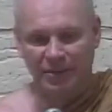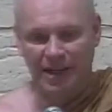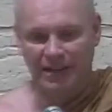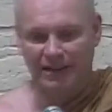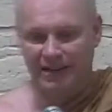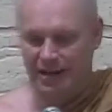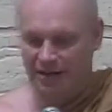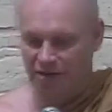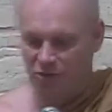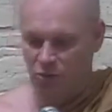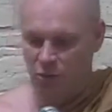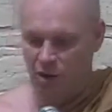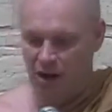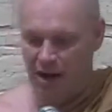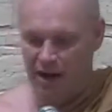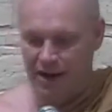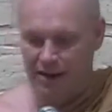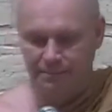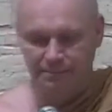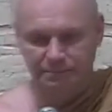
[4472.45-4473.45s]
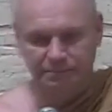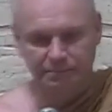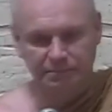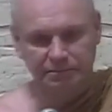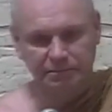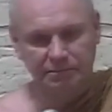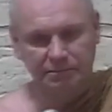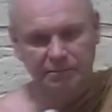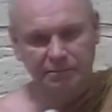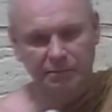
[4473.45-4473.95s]
And that's why
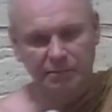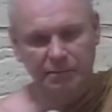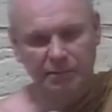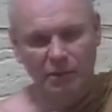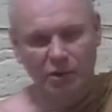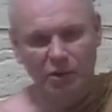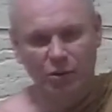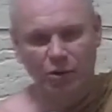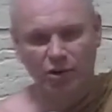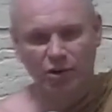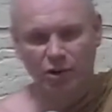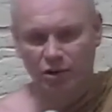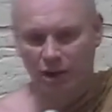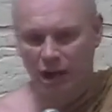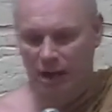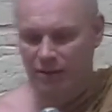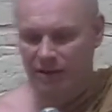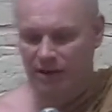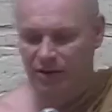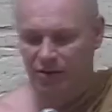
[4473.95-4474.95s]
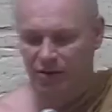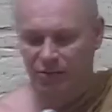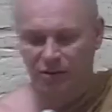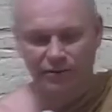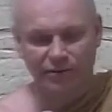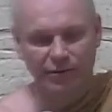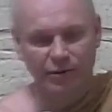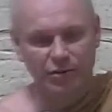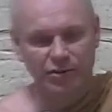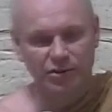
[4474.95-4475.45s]
when you come into a
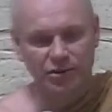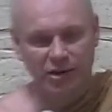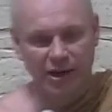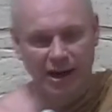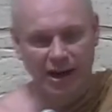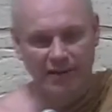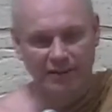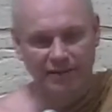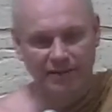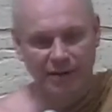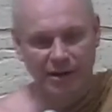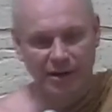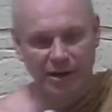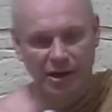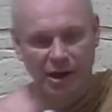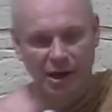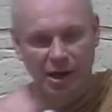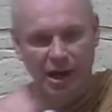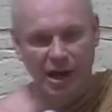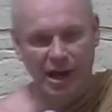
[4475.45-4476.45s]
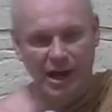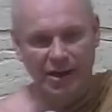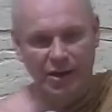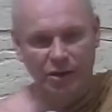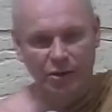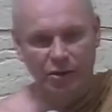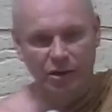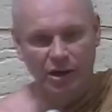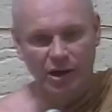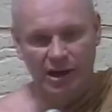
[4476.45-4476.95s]
future life and
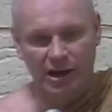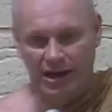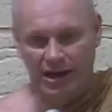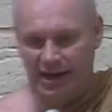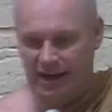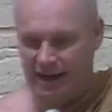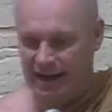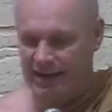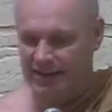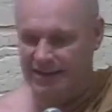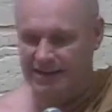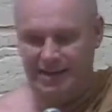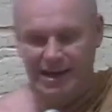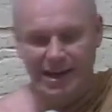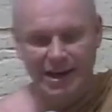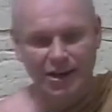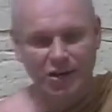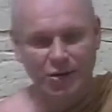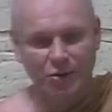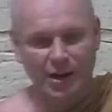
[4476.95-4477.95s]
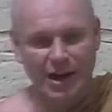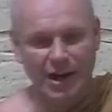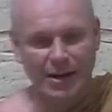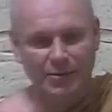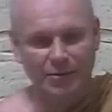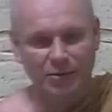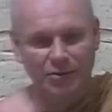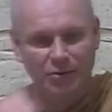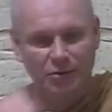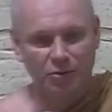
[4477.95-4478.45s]
you let's say you're
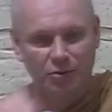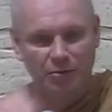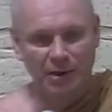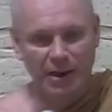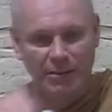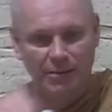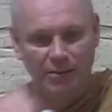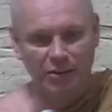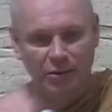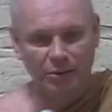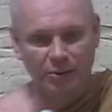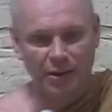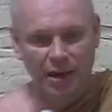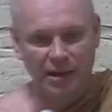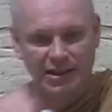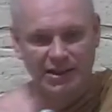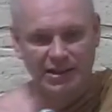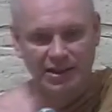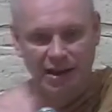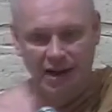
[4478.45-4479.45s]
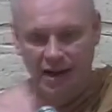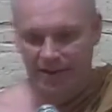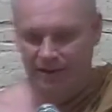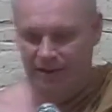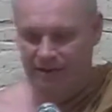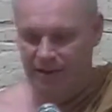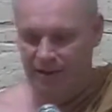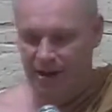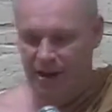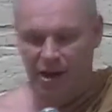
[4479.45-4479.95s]
able to remember your past life,